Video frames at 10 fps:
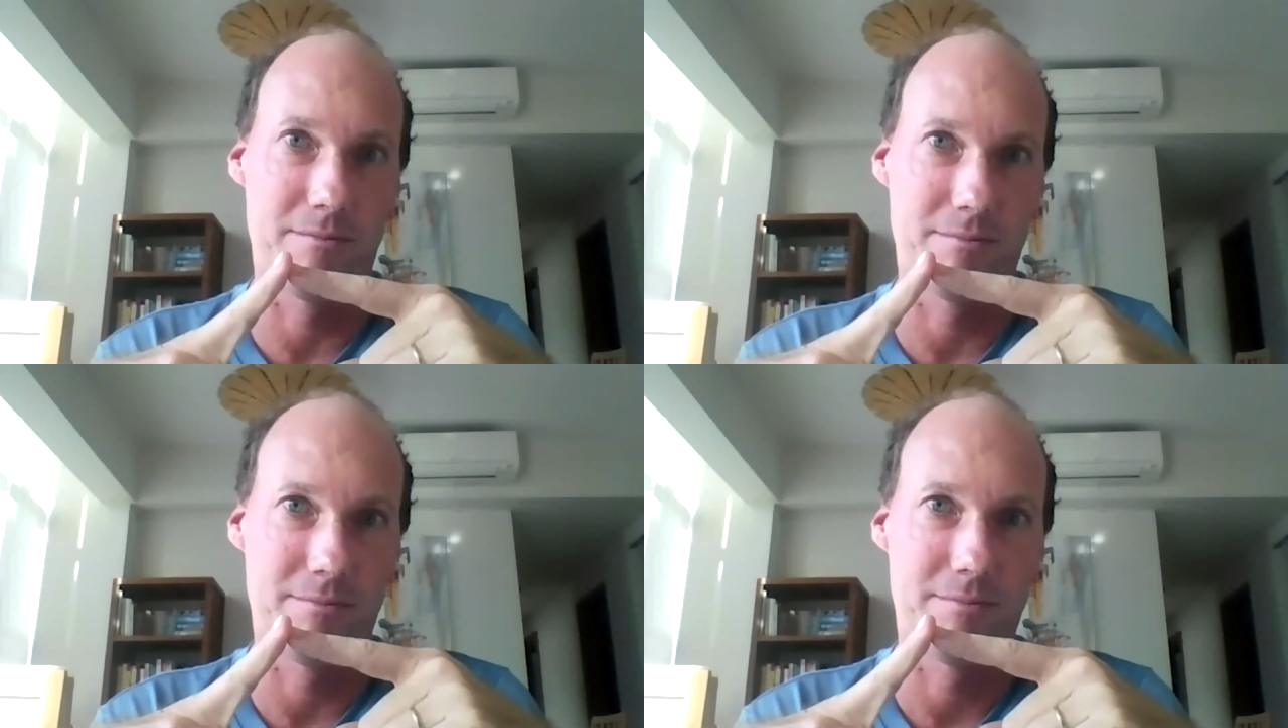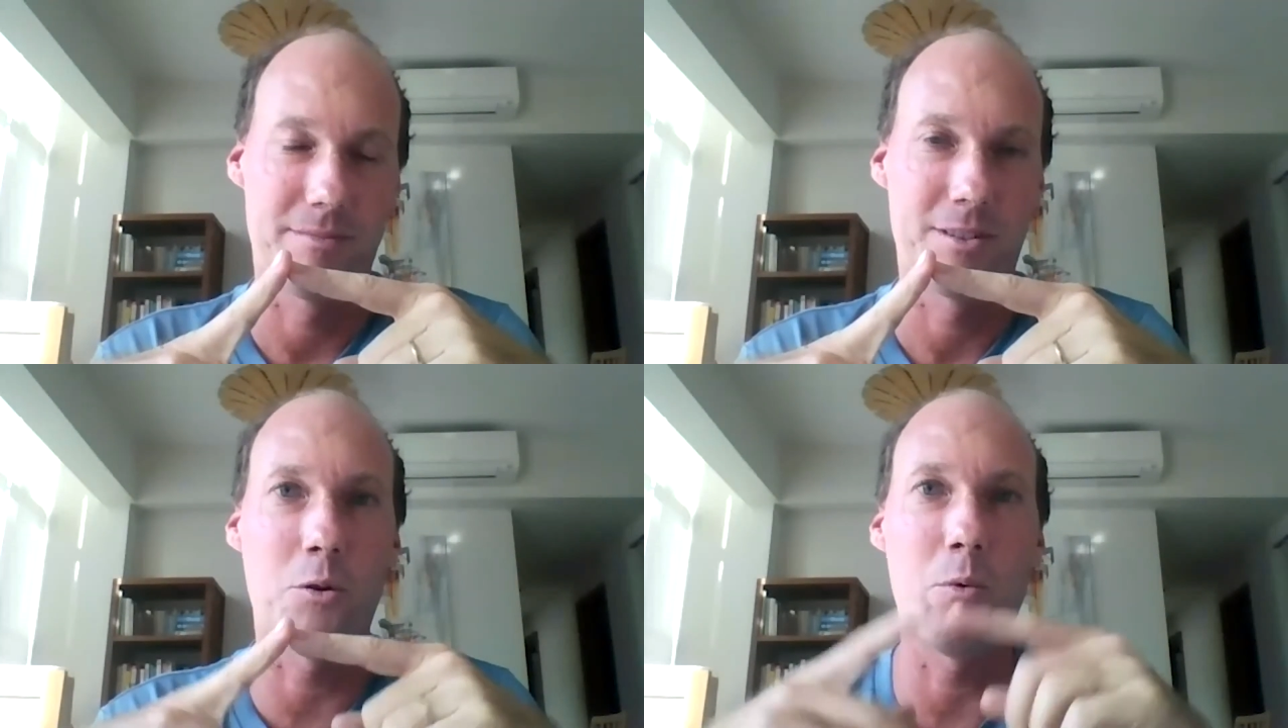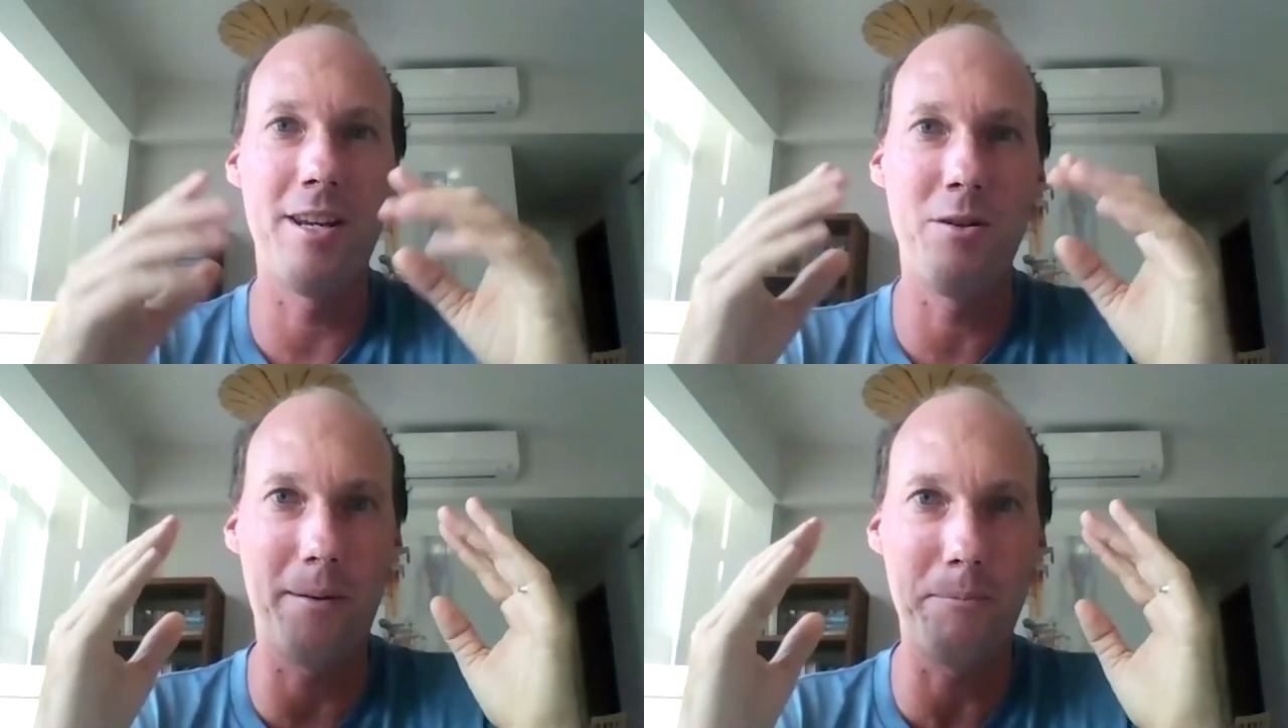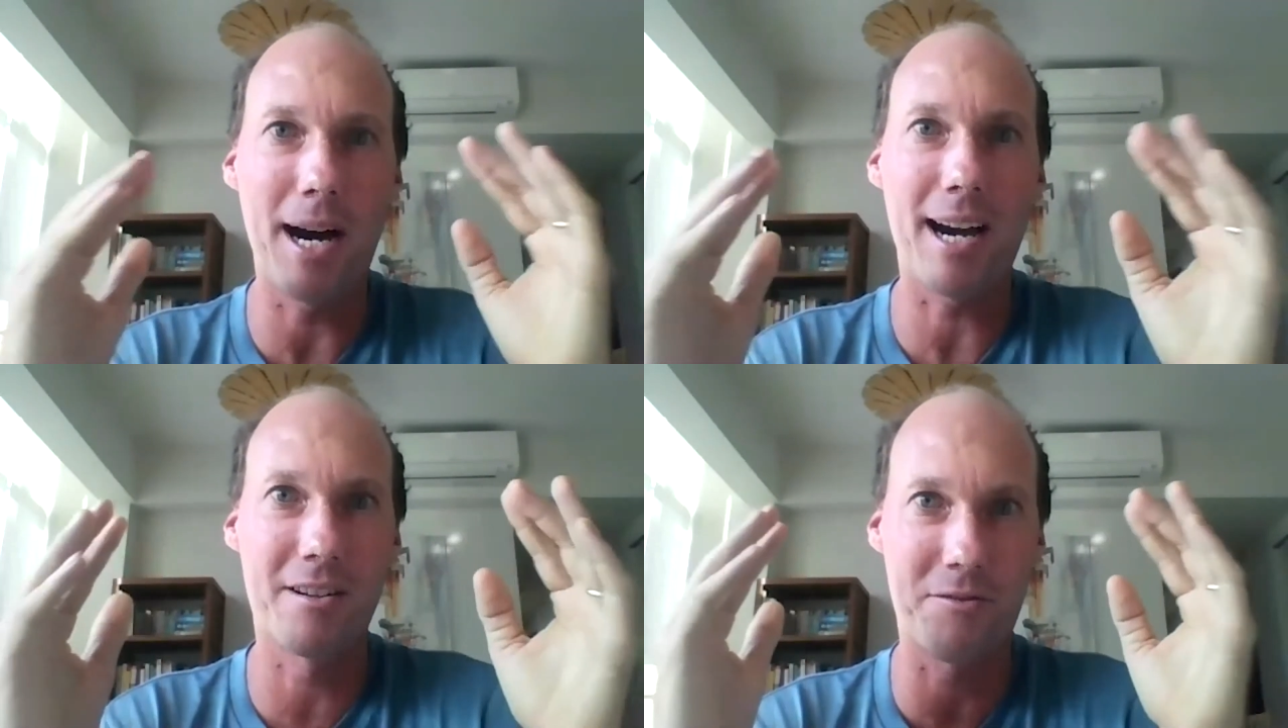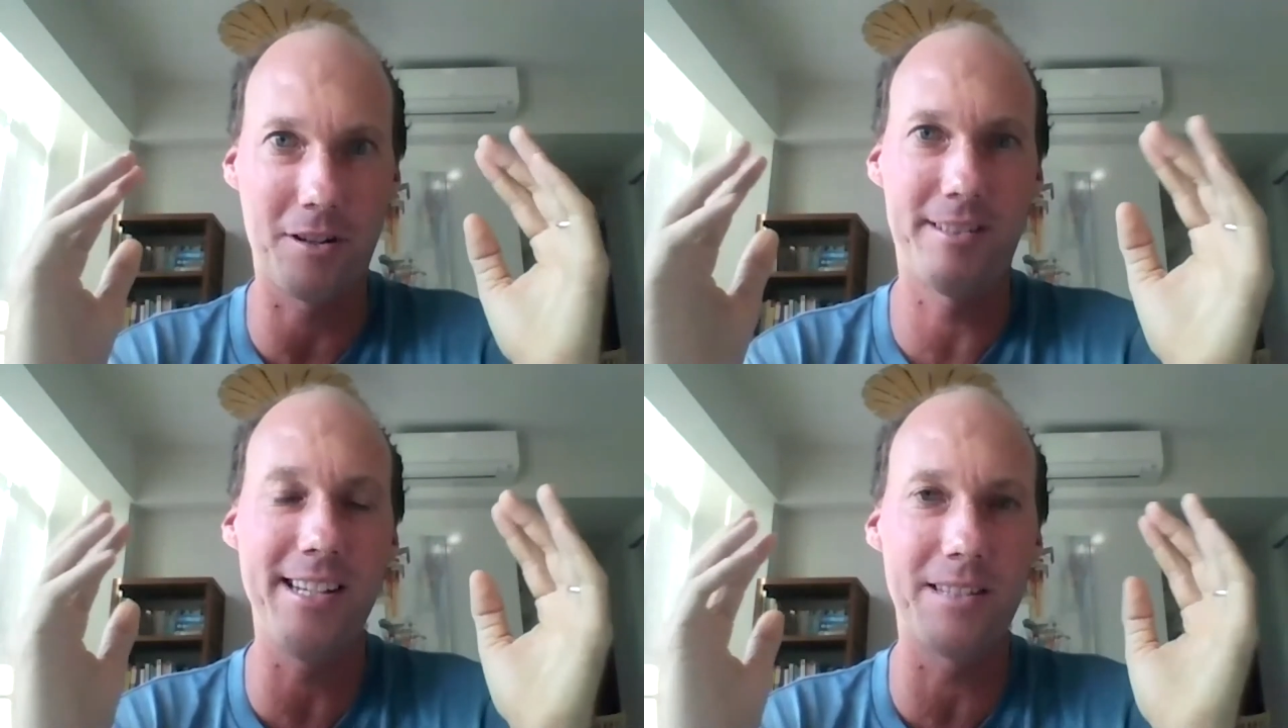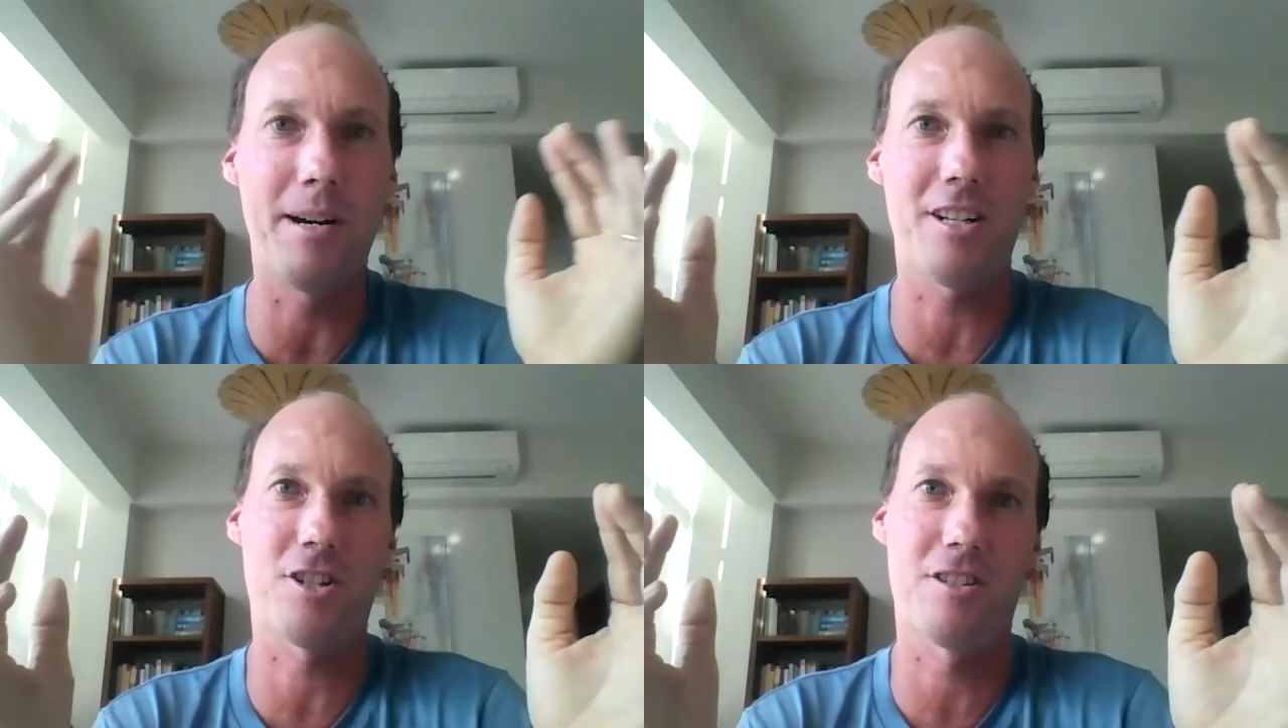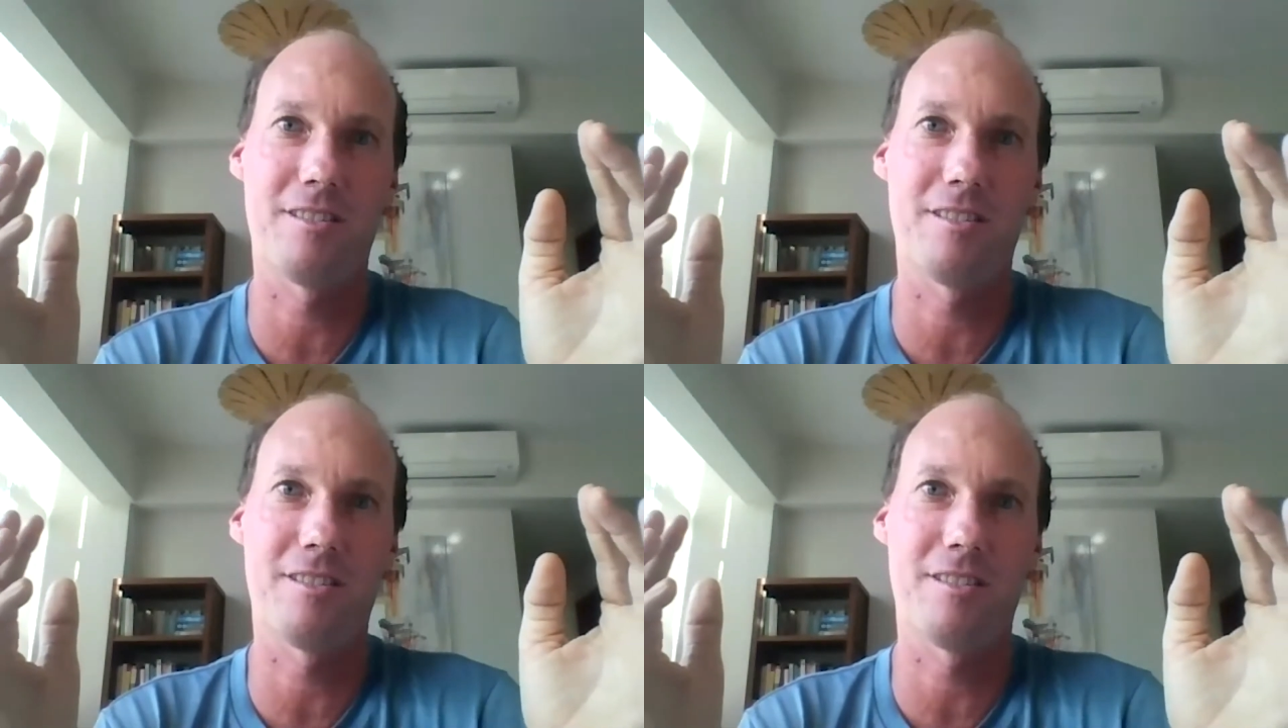So when you embark for a tennis match,